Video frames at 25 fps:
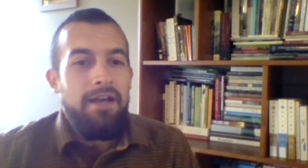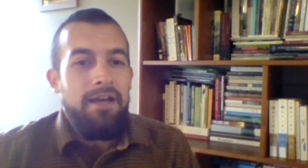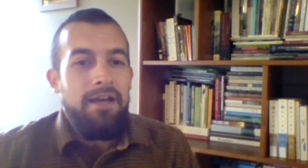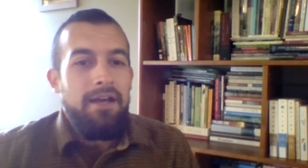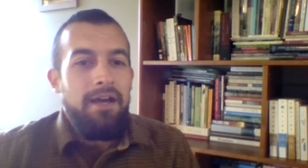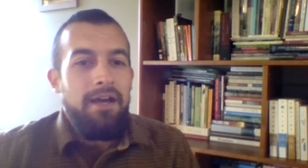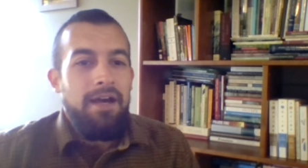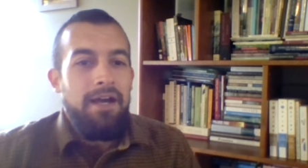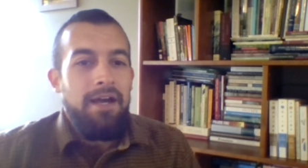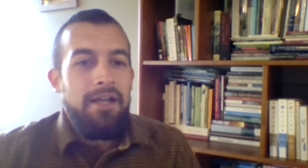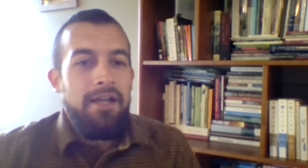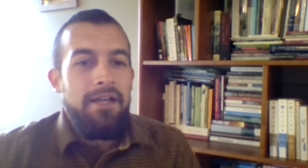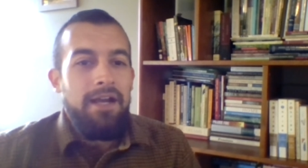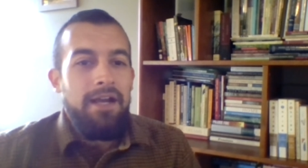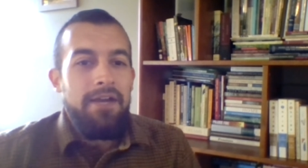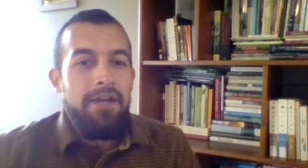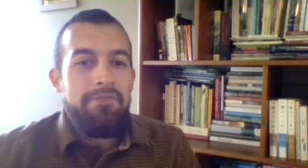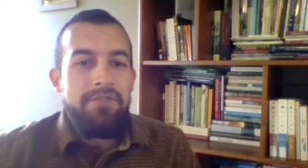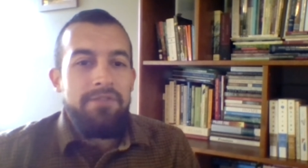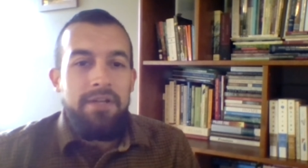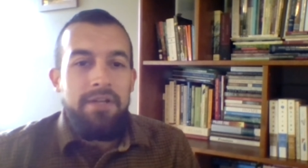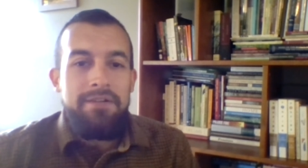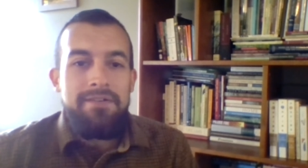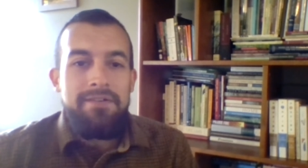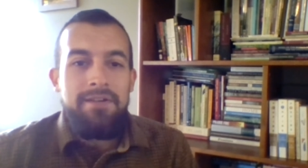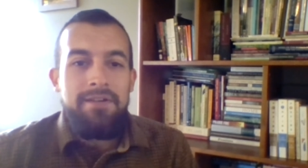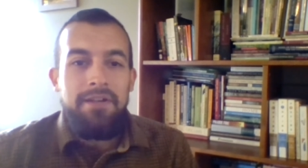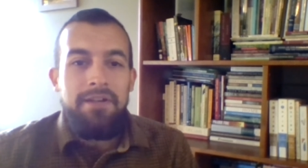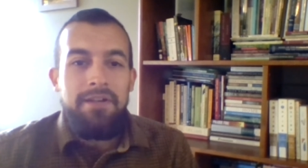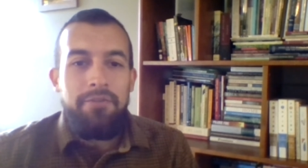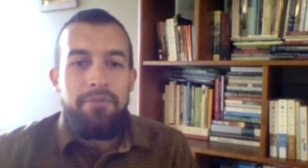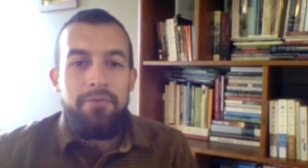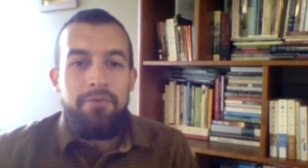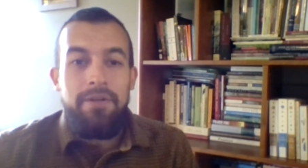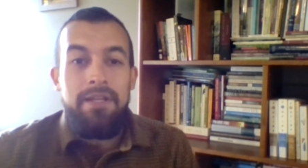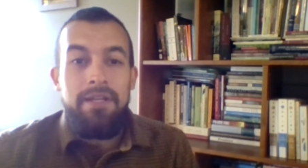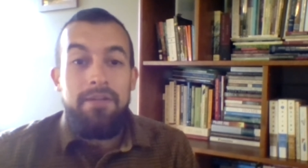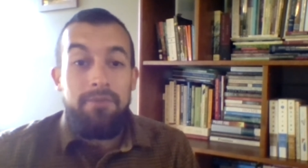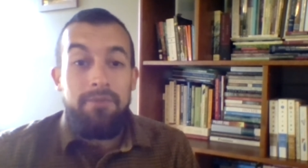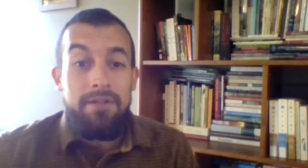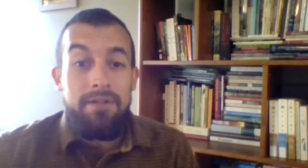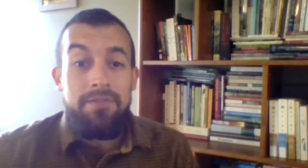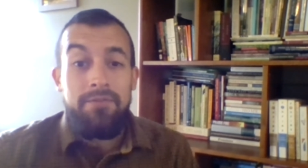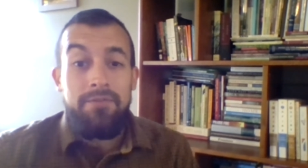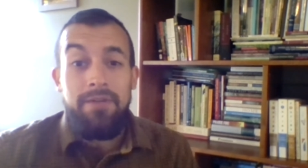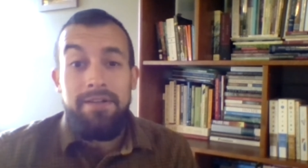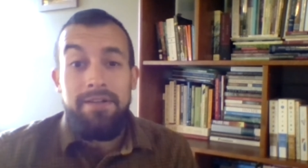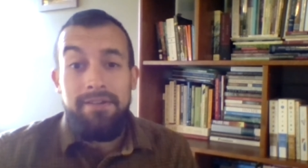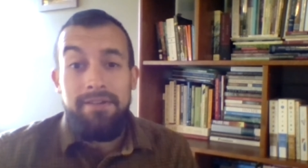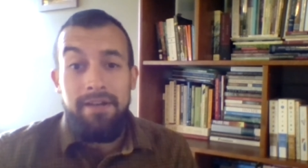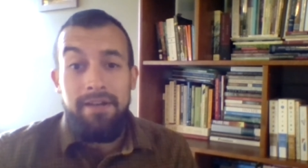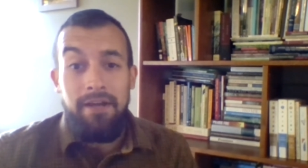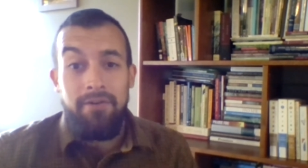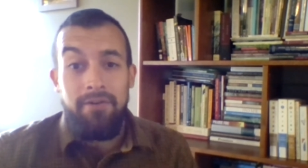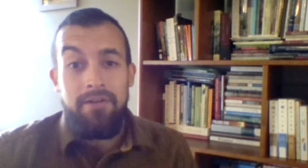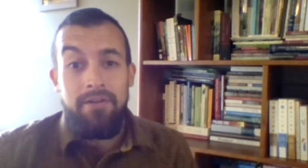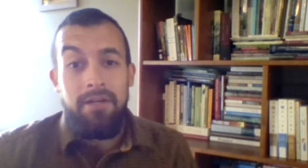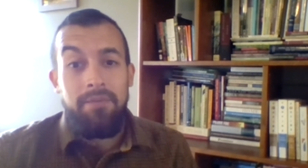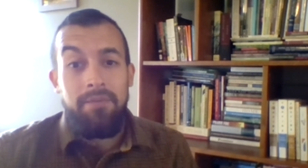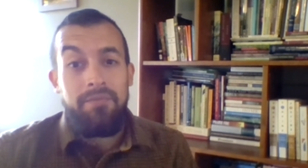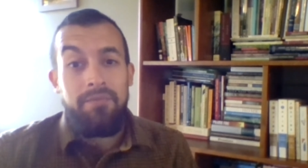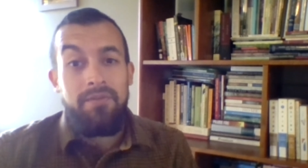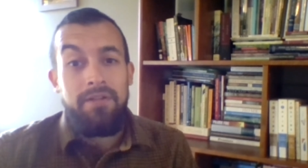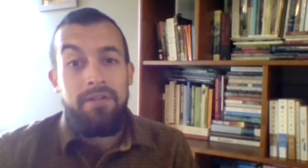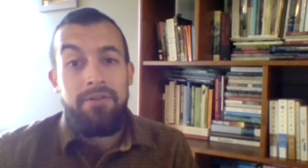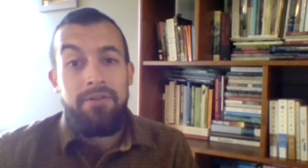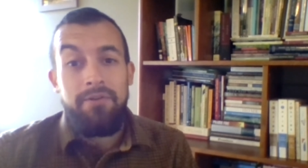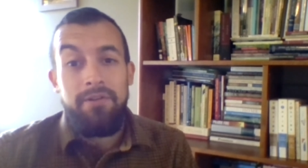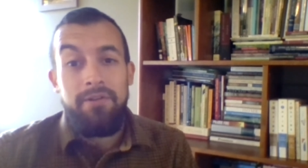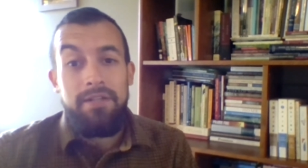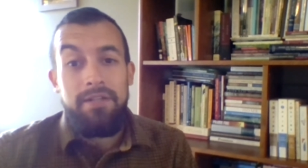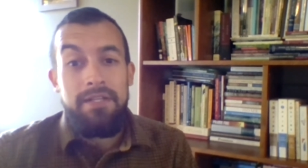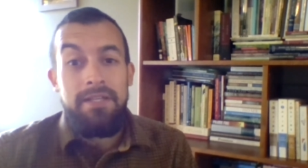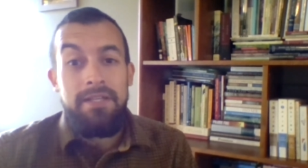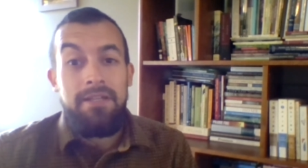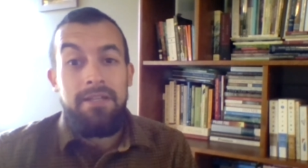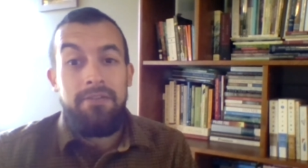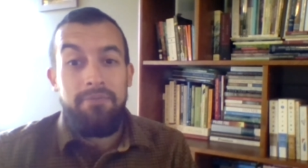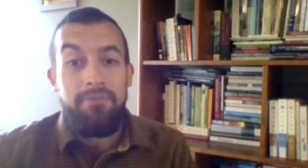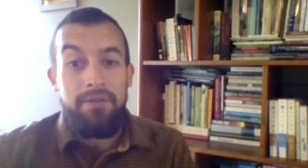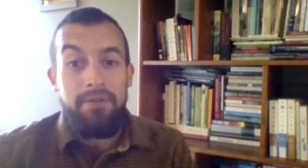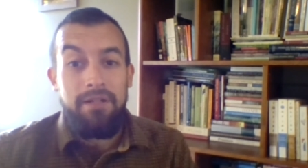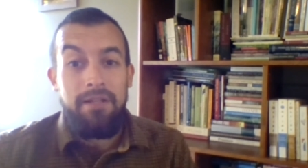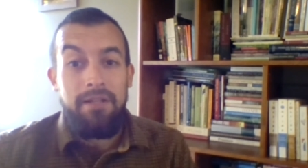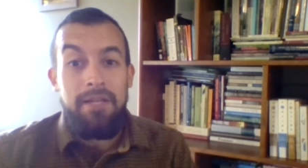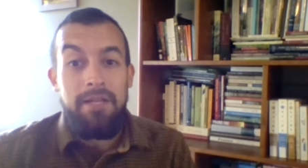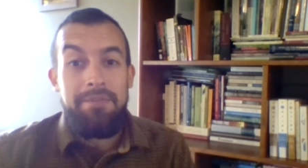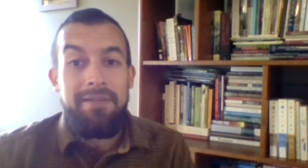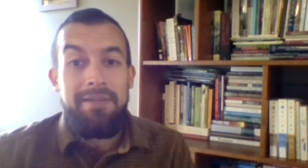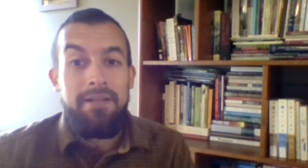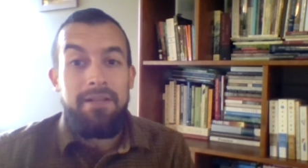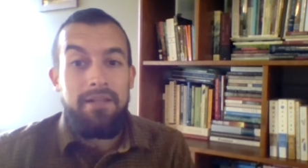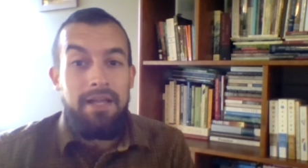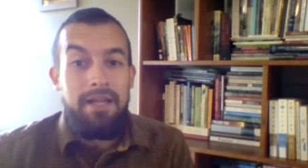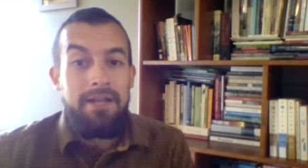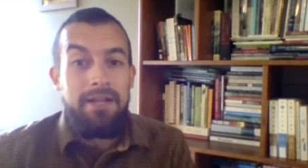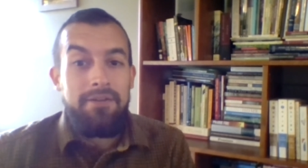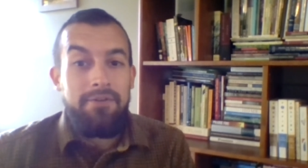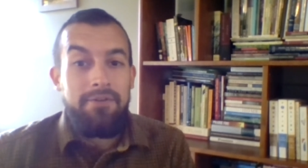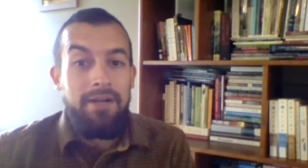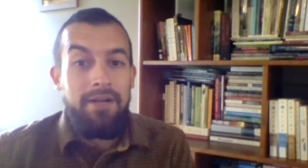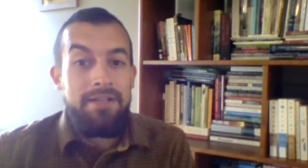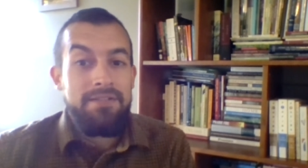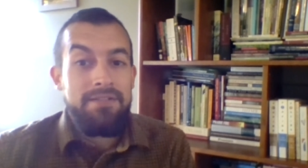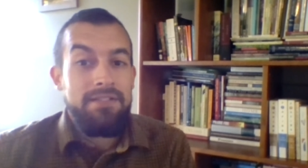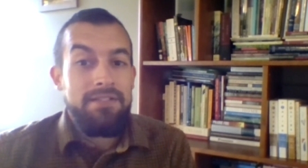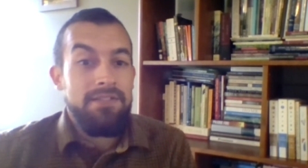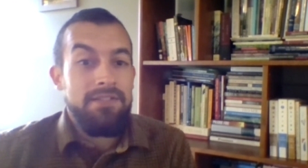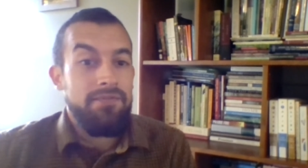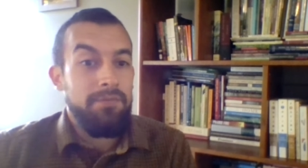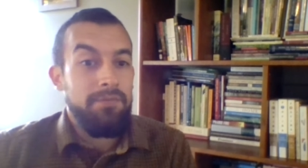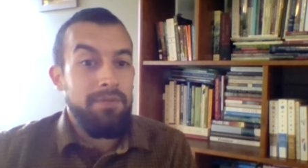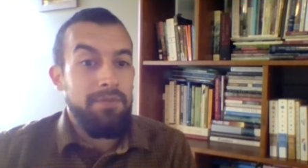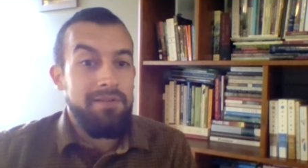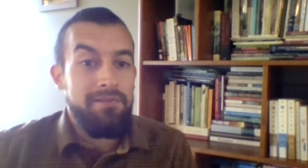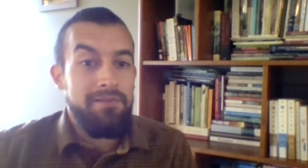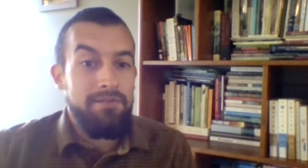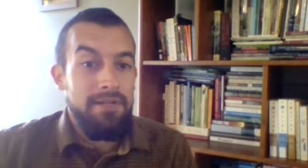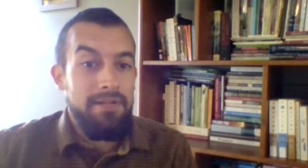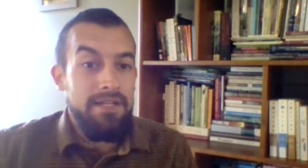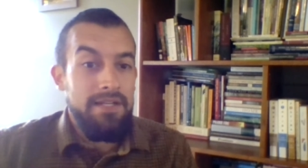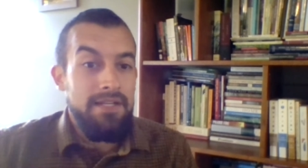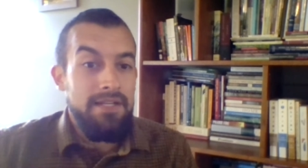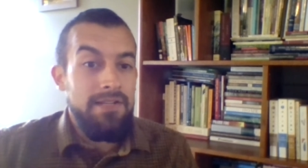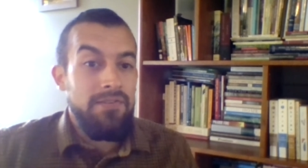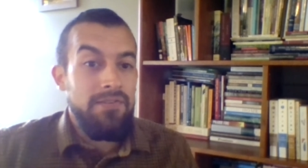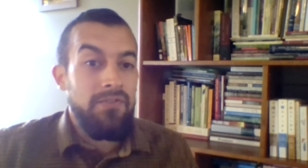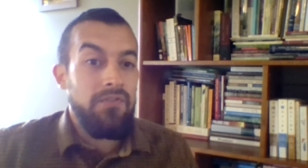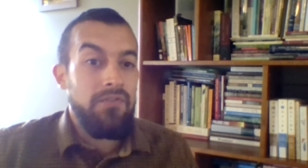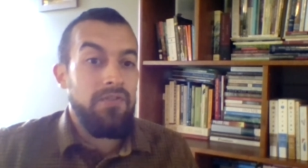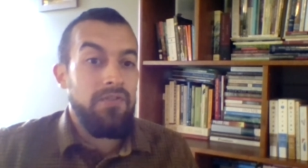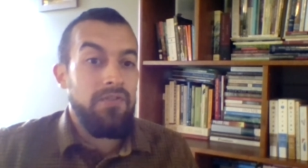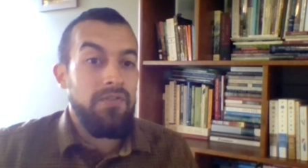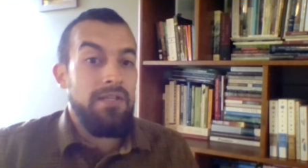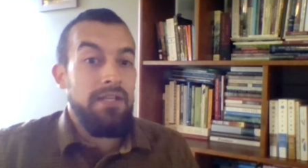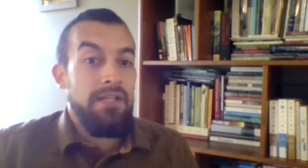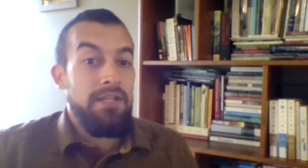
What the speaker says: I've touched on 3 restoration outcomes: literally reclaiming grasslands from the trees,